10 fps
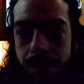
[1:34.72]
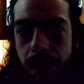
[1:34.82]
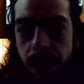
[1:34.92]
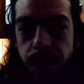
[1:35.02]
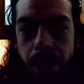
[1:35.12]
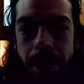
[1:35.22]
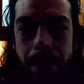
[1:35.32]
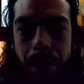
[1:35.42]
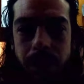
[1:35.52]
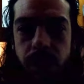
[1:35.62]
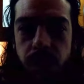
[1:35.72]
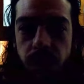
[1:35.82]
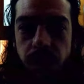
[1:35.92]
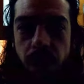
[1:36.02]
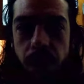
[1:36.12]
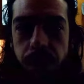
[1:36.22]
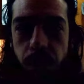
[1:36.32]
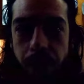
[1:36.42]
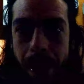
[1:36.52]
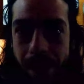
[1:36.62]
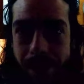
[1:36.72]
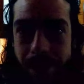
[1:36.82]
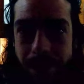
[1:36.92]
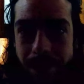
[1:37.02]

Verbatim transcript: Very much good luck for that.